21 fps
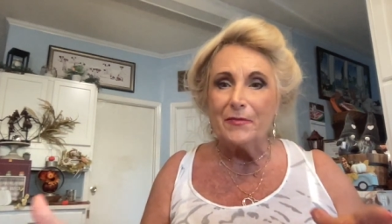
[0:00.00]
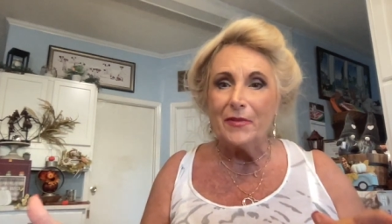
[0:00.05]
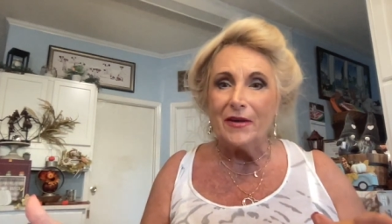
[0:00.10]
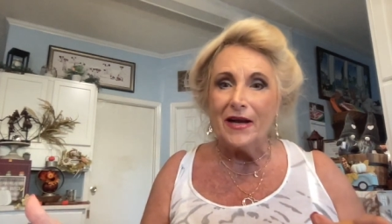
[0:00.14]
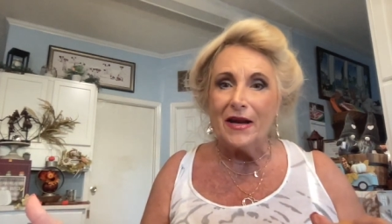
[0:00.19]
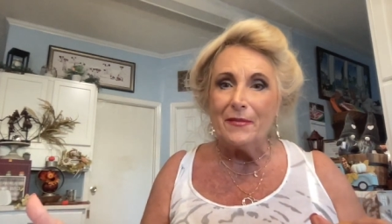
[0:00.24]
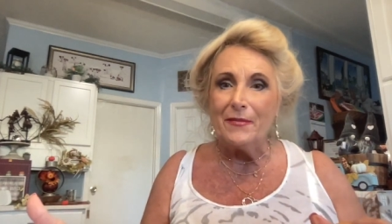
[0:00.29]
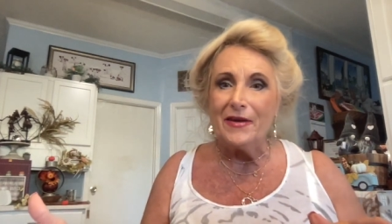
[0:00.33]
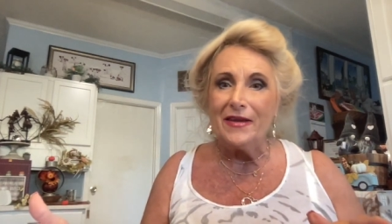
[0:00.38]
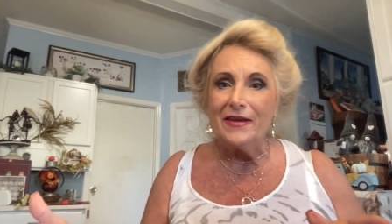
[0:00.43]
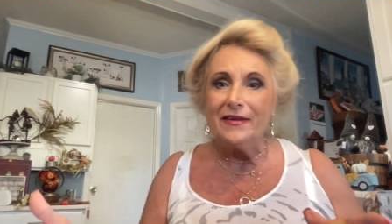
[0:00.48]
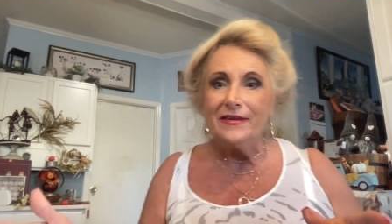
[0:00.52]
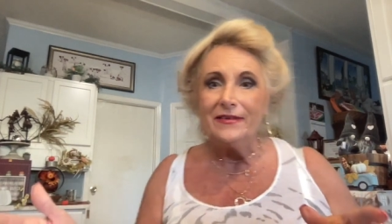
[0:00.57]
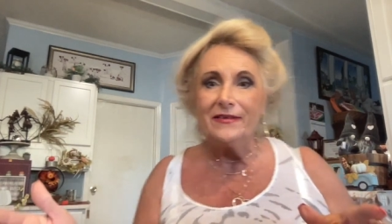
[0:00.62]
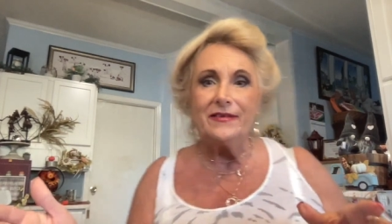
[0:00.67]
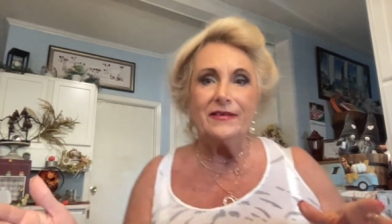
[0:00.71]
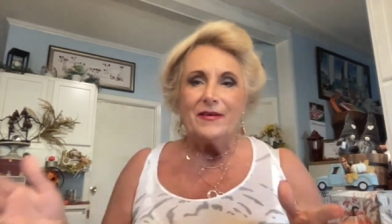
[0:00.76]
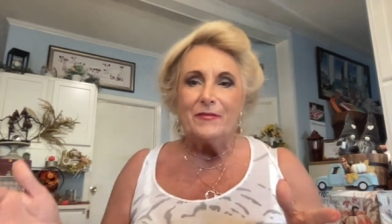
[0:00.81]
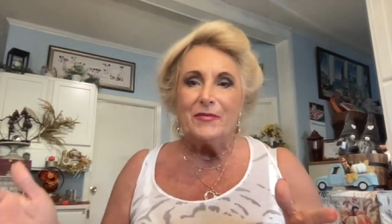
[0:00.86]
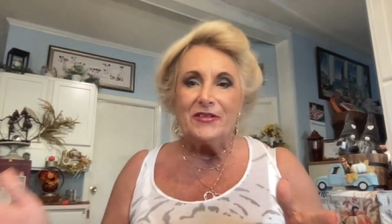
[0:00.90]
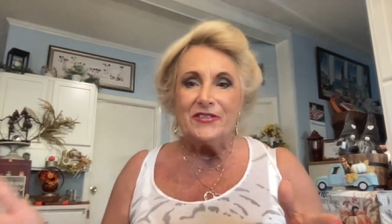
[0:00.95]
But I
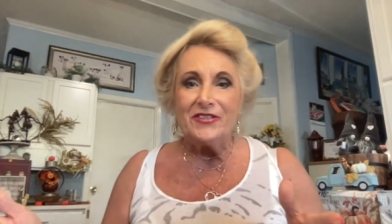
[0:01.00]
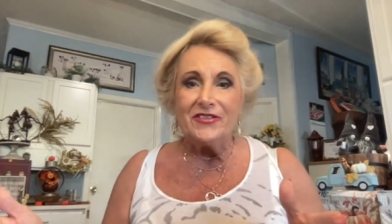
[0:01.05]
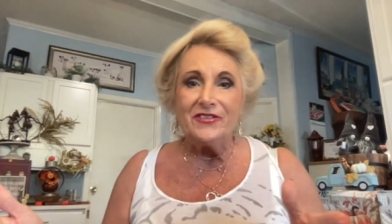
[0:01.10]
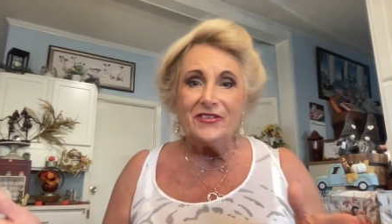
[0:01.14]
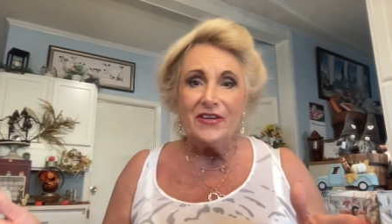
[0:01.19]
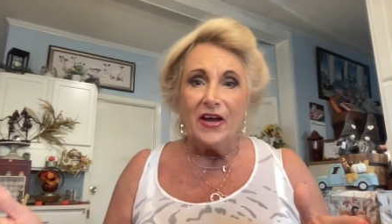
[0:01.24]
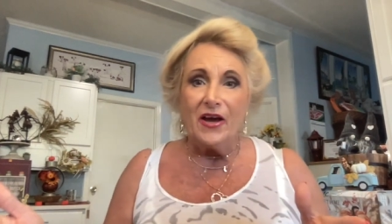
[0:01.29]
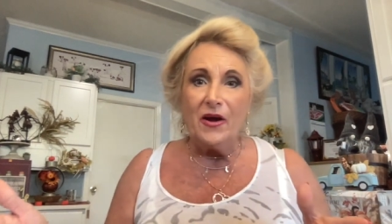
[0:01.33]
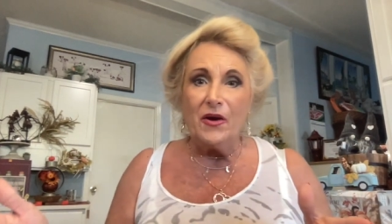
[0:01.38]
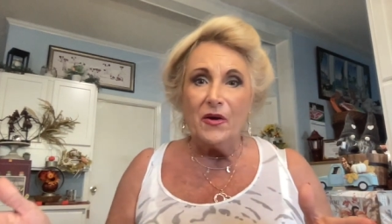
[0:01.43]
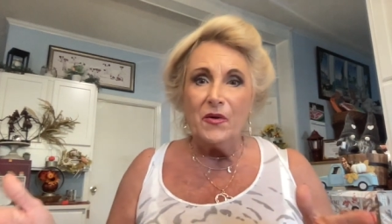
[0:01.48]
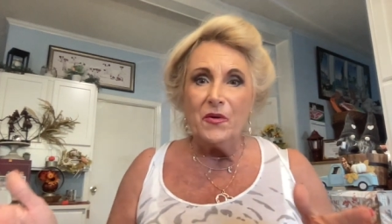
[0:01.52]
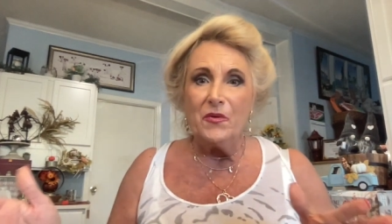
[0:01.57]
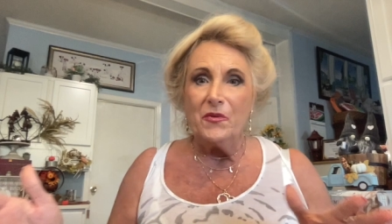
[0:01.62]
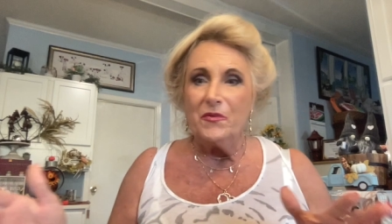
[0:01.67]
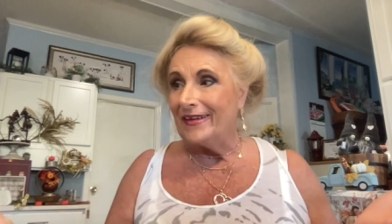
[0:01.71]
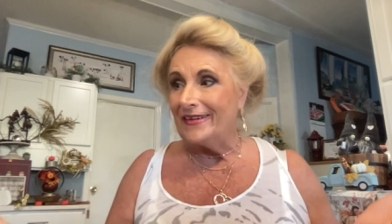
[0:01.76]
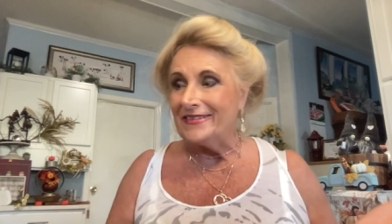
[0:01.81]
mean, but you know,